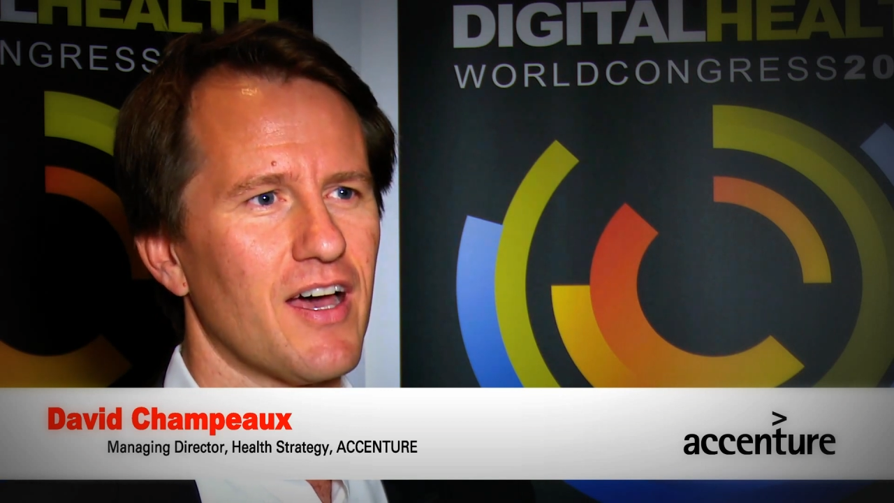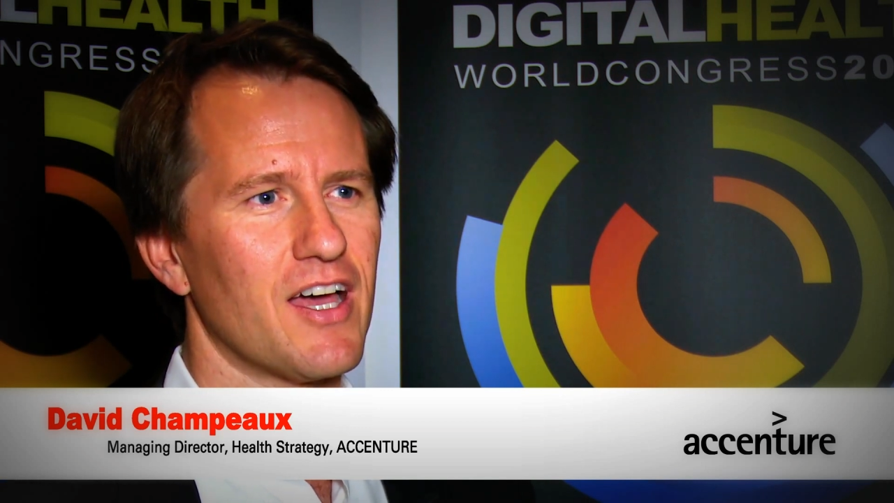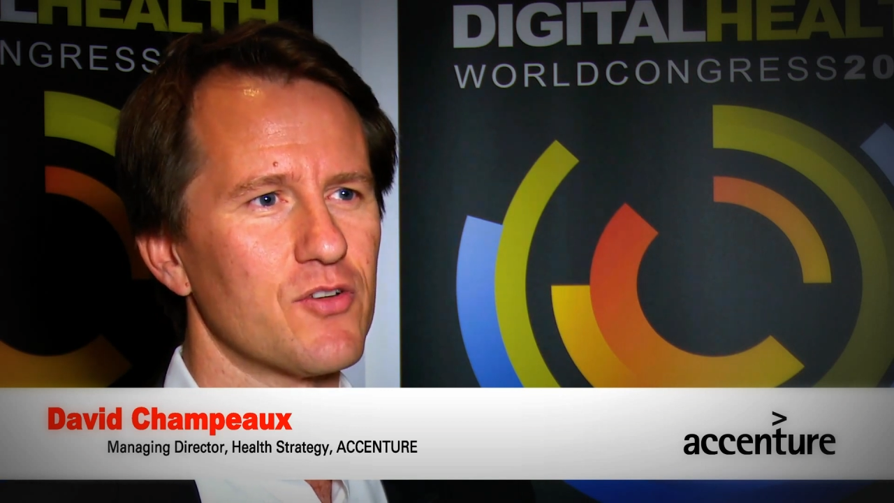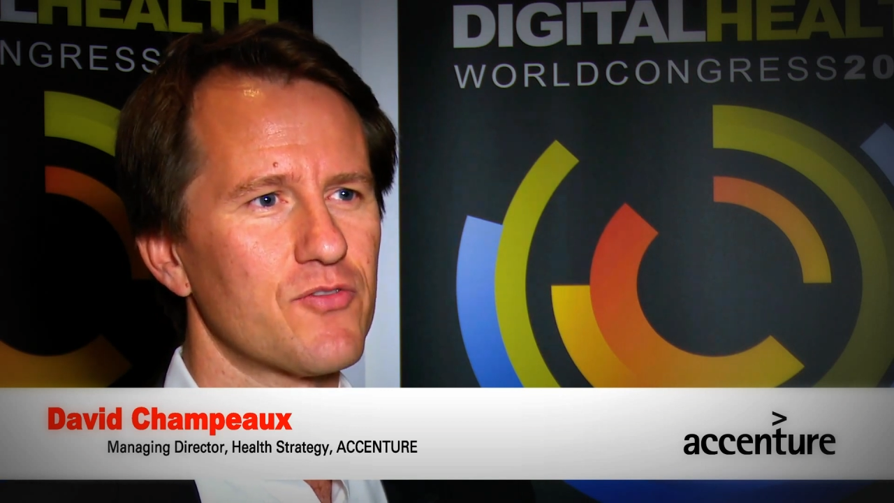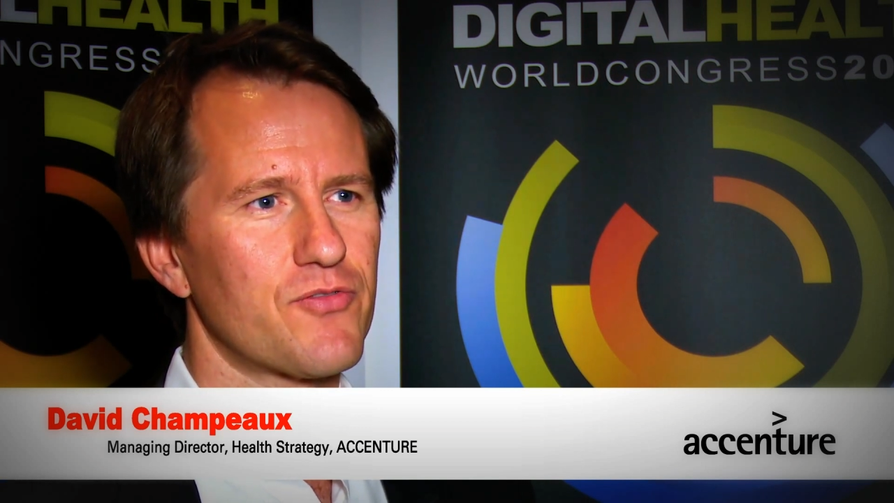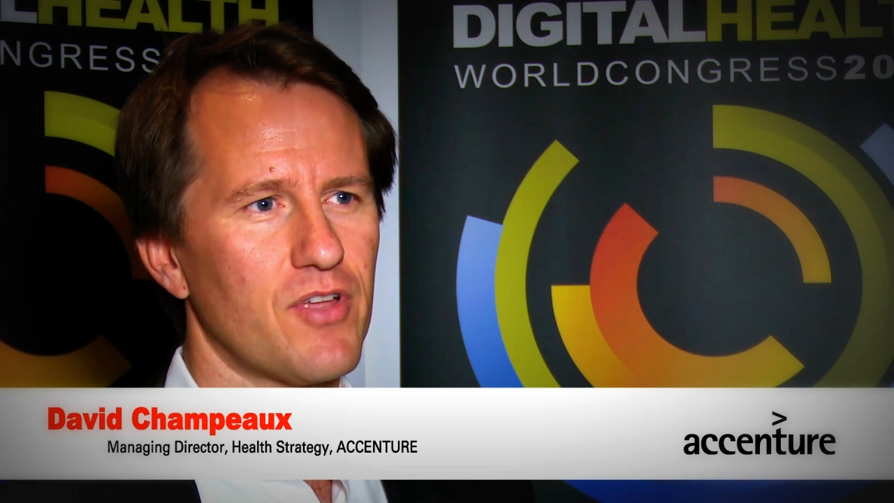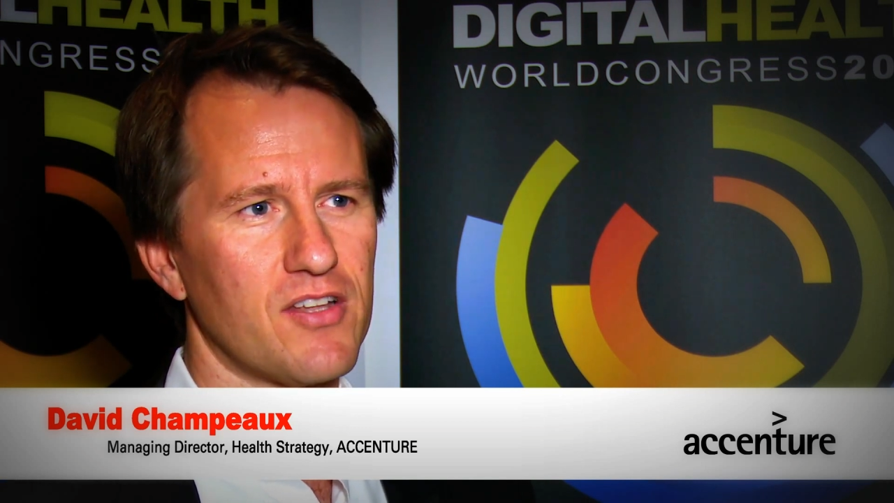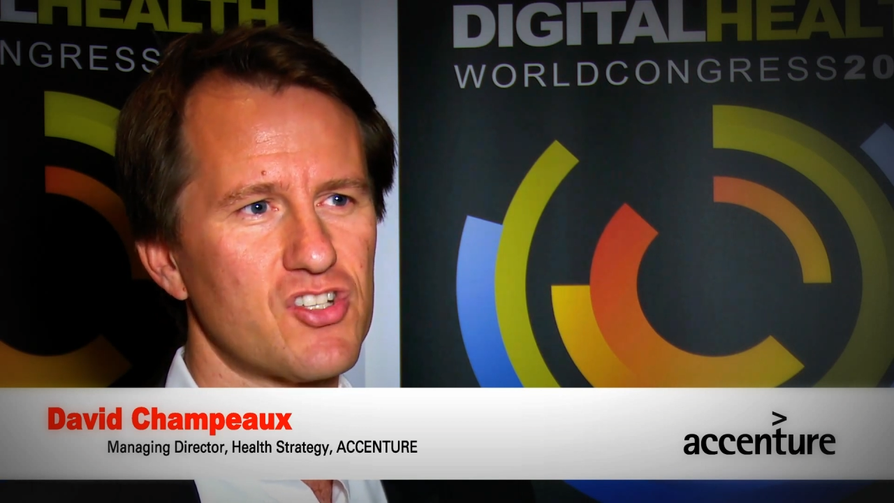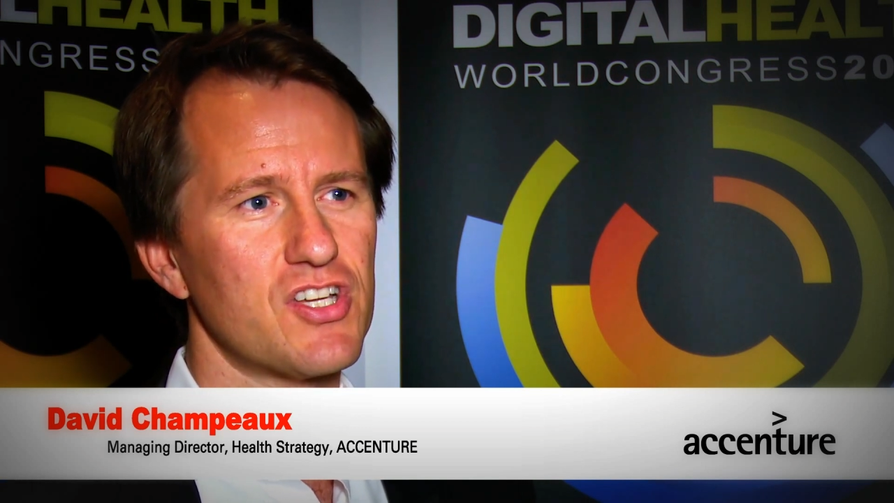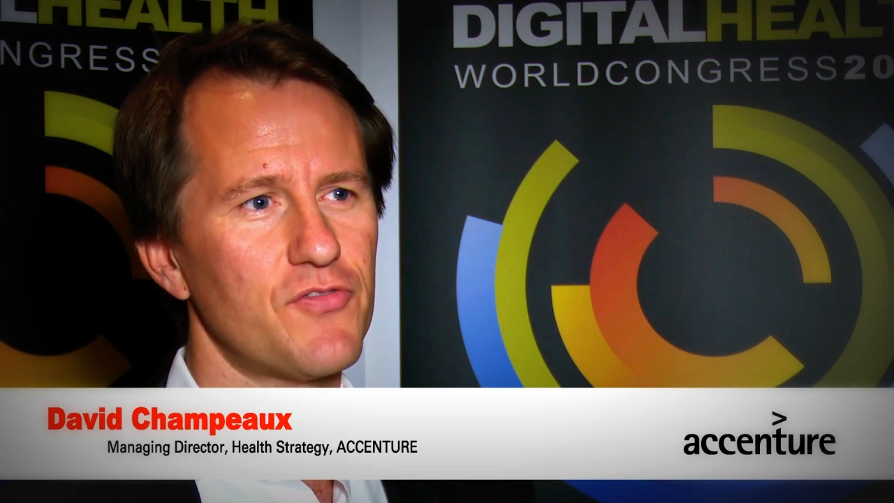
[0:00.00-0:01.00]

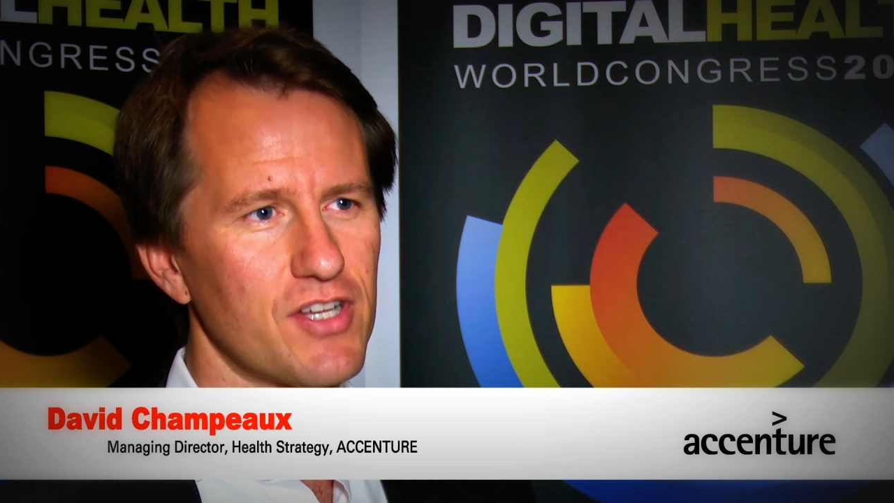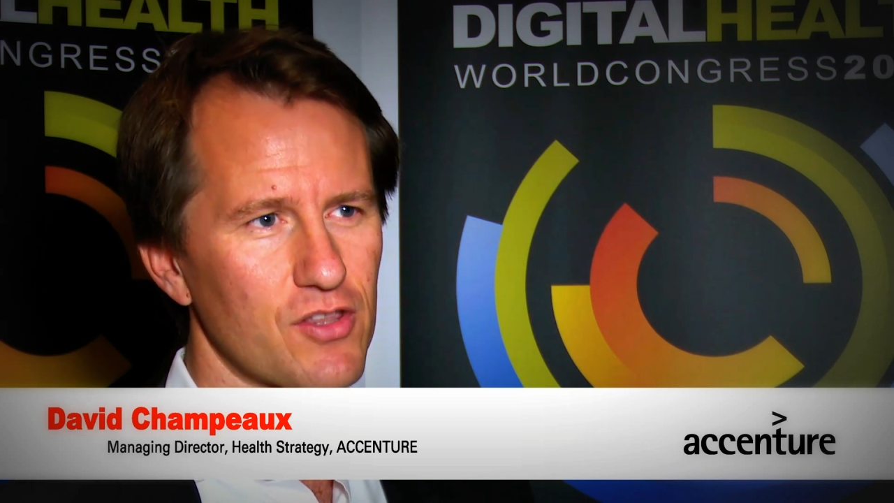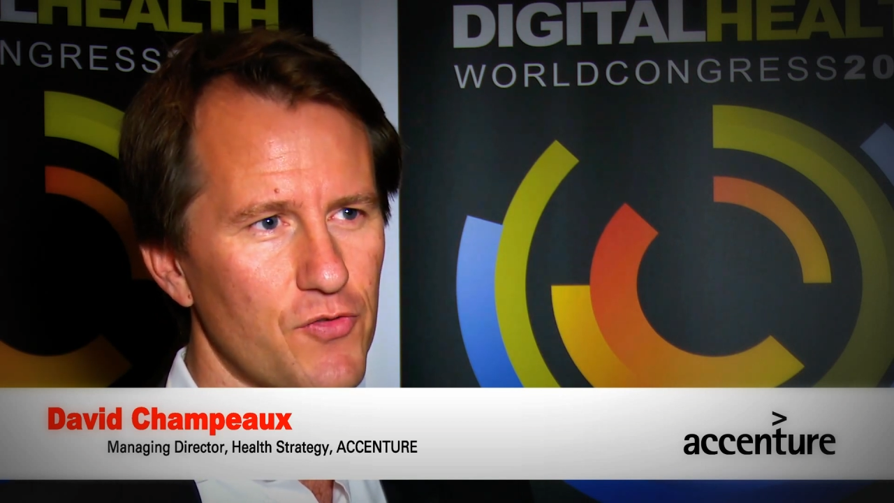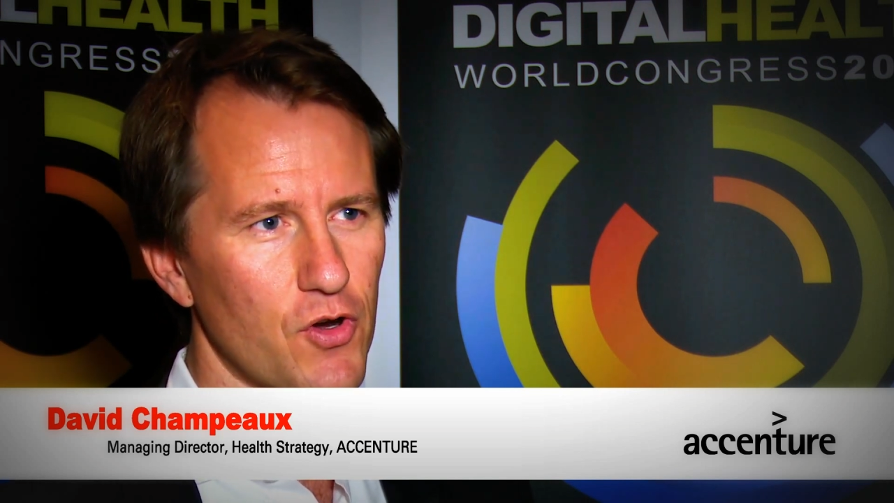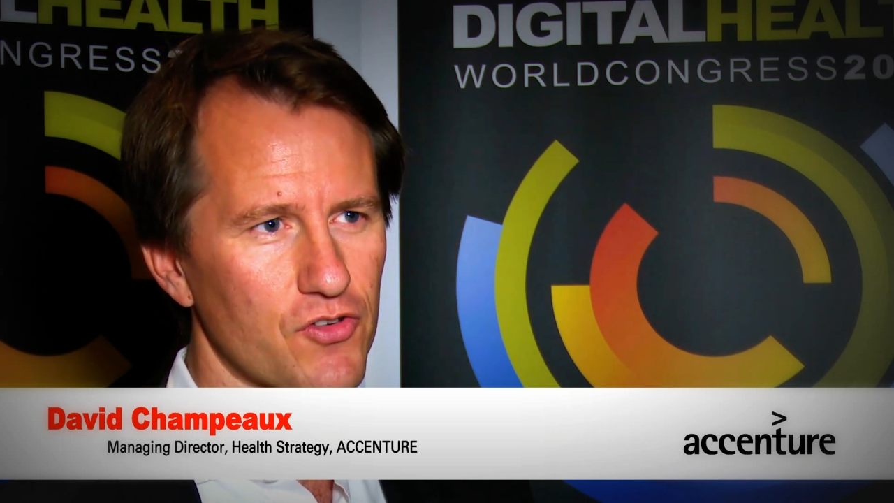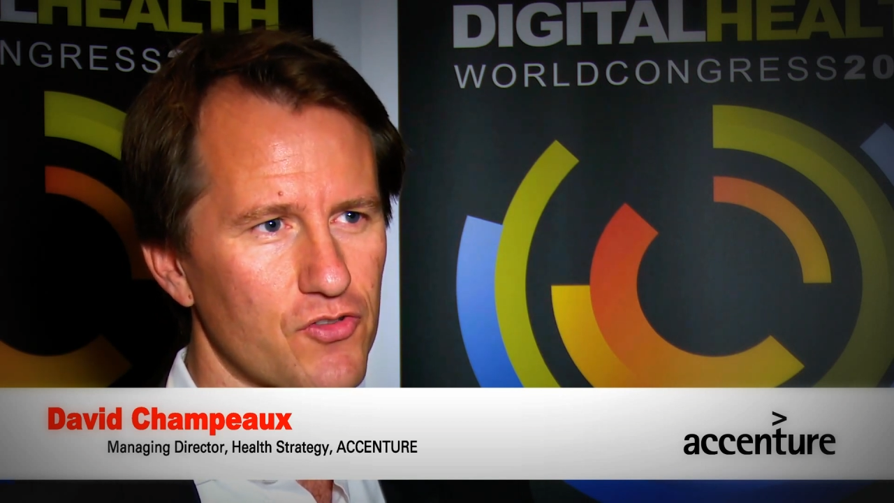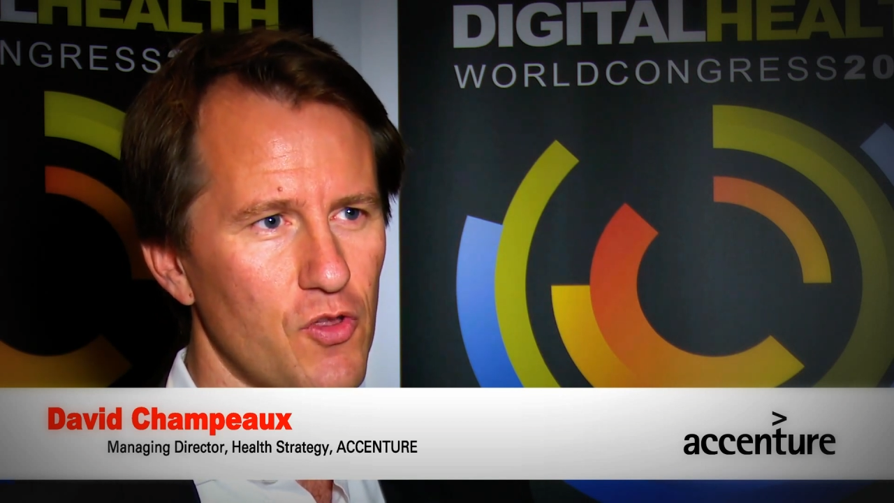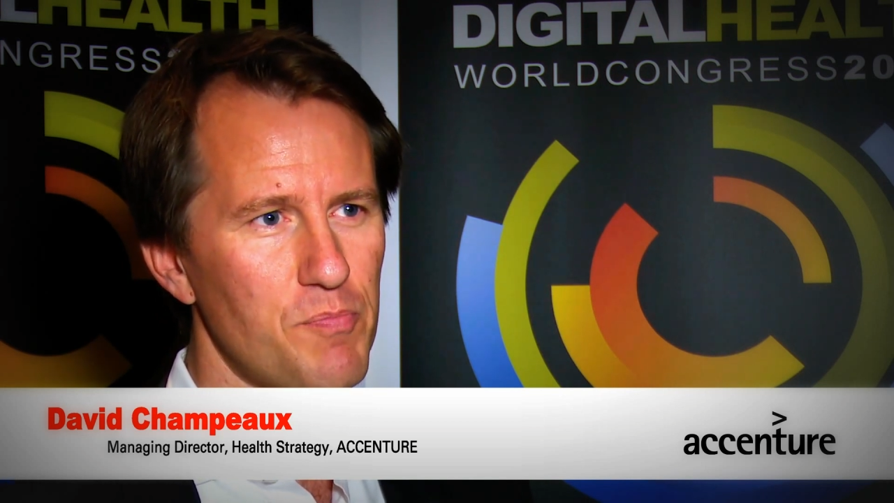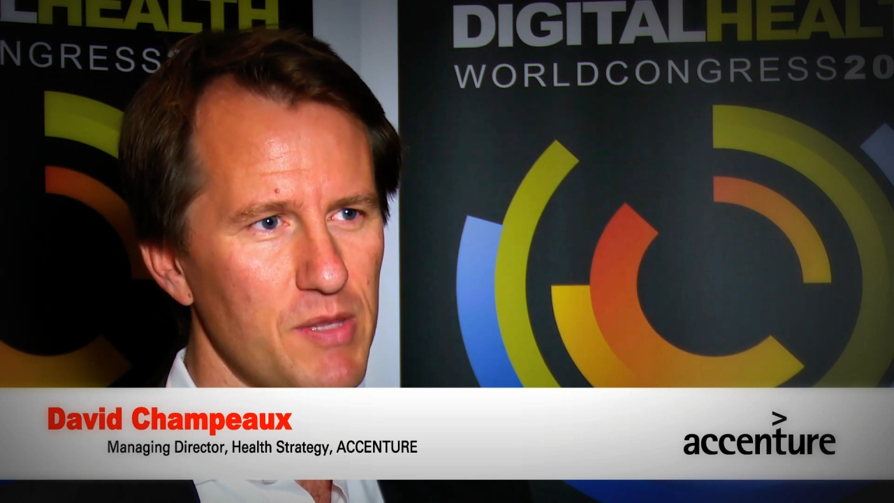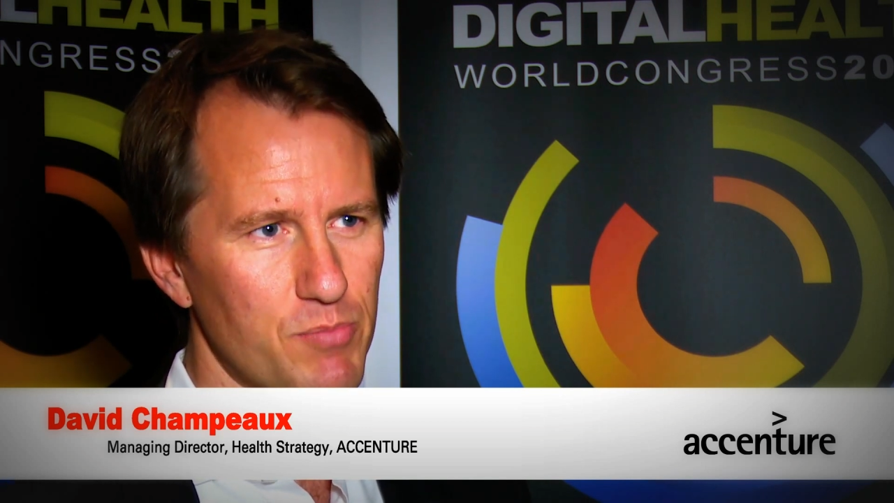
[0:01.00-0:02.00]
and shifting the focus to
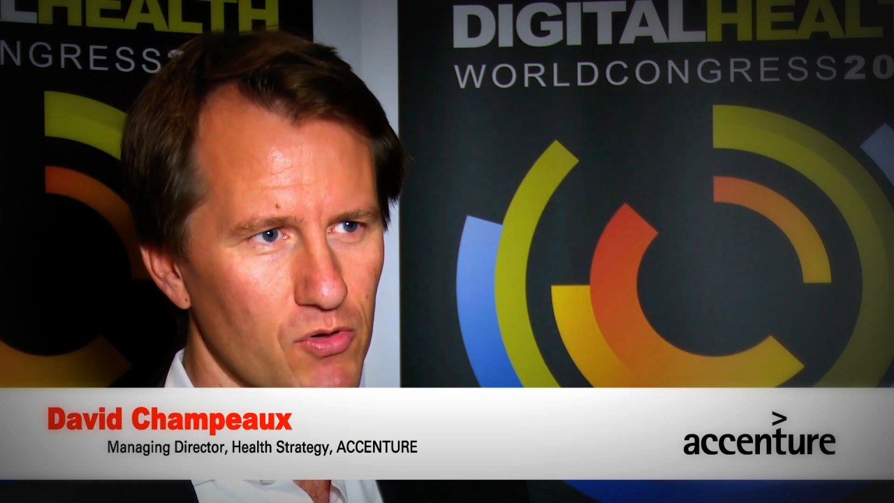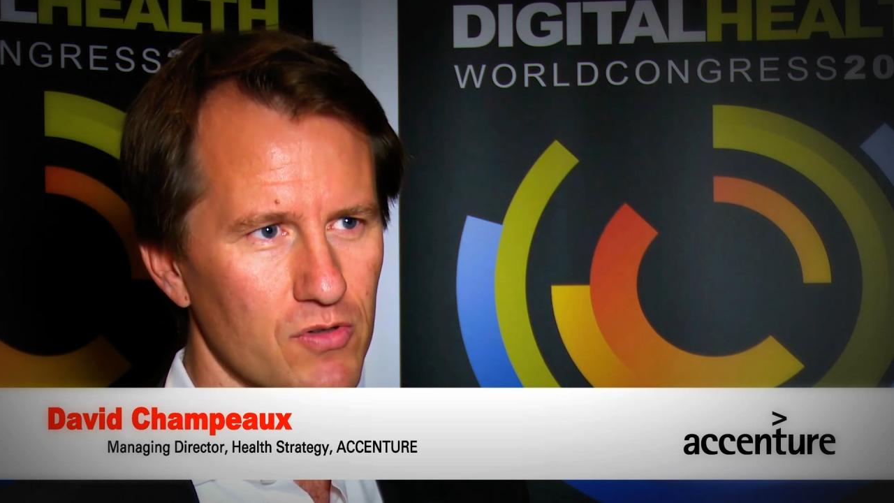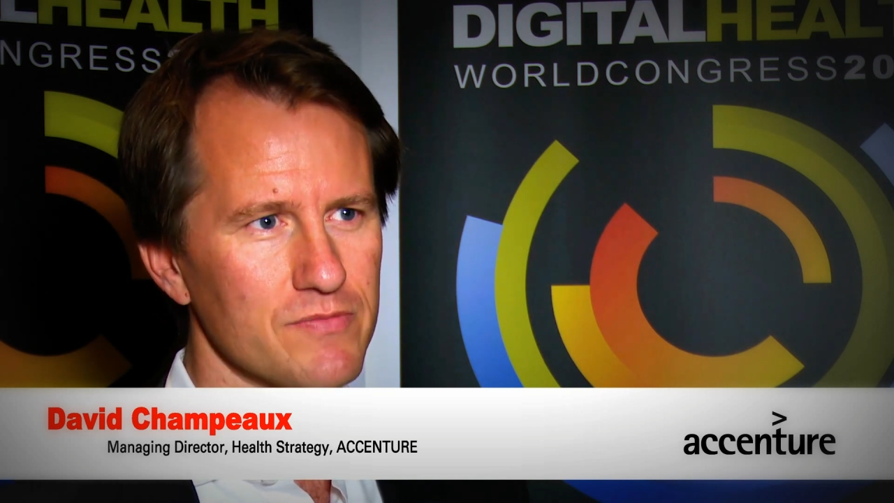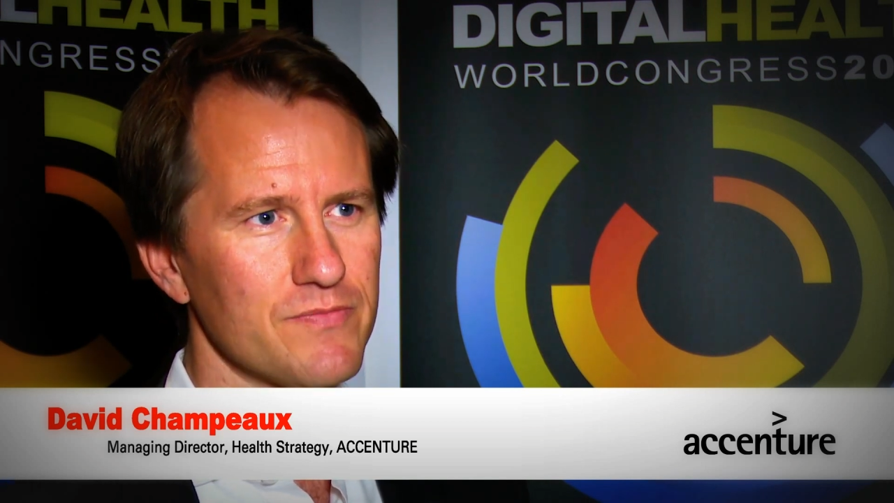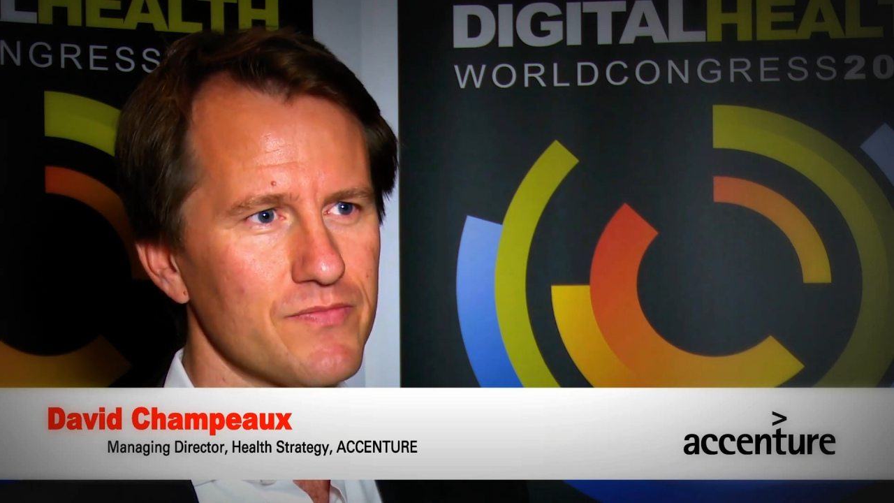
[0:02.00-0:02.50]
the people